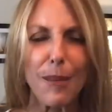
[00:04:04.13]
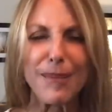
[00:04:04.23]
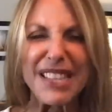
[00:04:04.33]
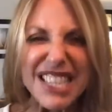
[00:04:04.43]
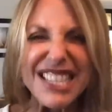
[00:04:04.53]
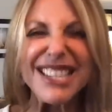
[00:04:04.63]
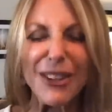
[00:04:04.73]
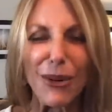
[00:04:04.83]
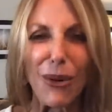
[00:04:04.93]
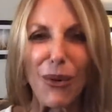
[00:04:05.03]
but
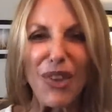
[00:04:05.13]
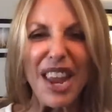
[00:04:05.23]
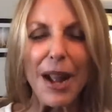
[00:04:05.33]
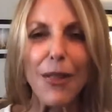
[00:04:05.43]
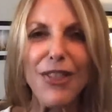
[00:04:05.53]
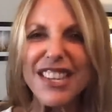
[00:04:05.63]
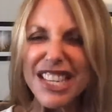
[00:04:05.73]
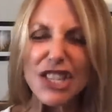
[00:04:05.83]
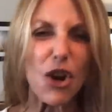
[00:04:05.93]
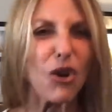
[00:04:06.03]
still,
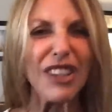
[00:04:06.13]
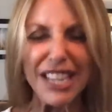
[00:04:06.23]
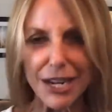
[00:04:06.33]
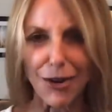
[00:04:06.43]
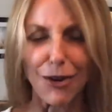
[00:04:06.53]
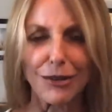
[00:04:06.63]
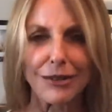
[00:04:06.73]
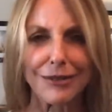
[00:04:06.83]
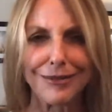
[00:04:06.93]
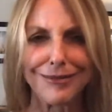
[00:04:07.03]
this is our leader.
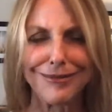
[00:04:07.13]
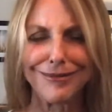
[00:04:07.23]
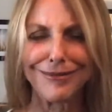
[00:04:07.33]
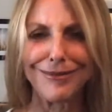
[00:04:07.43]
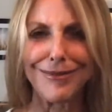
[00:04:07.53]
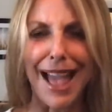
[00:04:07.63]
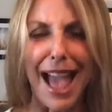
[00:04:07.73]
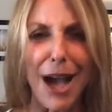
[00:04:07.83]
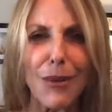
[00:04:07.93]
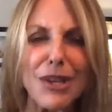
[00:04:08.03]

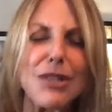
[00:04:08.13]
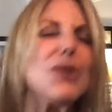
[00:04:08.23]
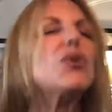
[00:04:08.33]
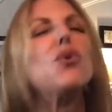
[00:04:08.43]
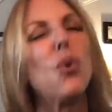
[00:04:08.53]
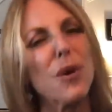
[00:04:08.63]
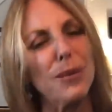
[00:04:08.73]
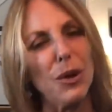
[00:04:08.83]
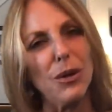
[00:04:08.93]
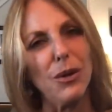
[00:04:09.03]
How is this
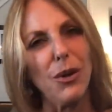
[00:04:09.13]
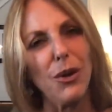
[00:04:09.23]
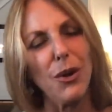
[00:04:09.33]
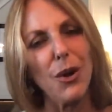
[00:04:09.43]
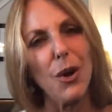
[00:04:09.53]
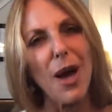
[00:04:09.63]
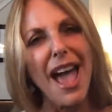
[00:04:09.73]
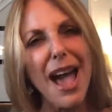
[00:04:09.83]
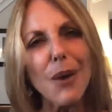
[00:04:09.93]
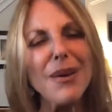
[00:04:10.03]
normal?
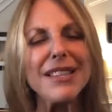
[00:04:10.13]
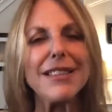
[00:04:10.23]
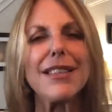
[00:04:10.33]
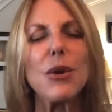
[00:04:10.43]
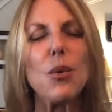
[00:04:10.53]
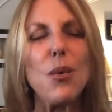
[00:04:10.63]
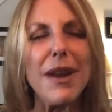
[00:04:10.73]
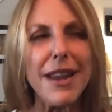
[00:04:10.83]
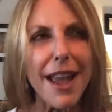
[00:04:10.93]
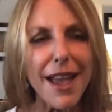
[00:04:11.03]
How is it that
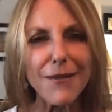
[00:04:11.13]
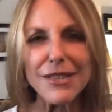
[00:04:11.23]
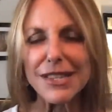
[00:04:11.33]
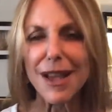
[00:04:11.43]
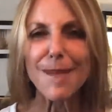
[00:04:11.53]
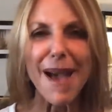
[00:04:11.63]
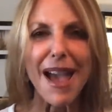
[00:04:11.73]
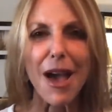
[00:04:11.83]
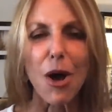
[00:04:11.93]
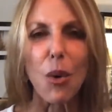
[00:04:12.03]
we have
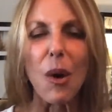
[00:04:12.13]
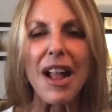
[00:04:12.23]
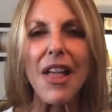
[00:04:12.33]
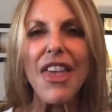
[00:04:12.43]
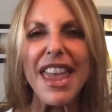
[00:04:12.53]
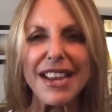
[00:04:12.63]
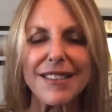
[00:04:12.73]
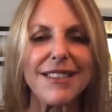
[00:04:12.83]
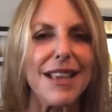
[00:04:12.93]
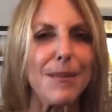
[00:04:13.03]
somehow
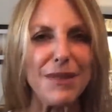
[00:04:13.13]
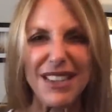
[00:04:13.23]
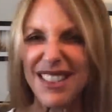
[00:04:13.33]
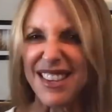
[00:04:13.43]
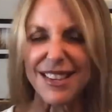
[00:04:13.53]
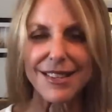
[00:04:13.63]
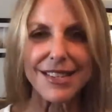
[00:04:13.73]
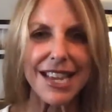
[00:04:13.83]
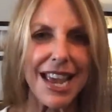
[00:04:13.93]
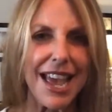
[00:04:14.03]
accepted
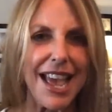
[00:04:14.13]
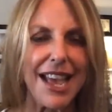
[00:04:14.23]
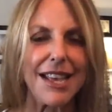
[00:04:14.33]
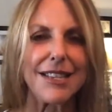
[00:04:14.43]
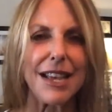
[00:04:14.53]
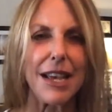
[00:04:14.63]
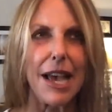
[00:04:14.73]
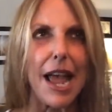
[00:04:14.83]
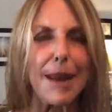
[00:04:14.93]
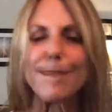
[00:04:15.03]
this as
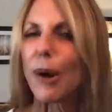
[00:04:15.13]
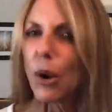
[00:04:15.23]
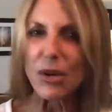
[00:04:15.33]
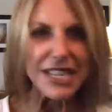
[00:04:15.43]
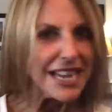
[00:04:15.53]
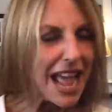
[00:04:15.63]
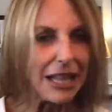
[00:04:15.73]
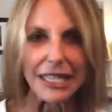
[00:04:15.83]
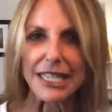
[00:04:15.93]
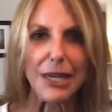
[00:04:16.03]
a
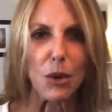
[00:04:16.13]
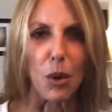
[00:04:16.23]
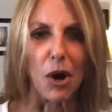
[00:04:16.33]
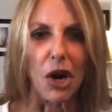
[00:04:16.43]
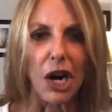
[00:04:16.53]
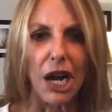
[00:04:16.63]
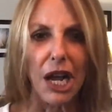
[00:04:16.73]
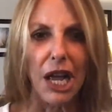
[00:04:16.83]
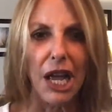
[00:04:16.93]
personality quirk?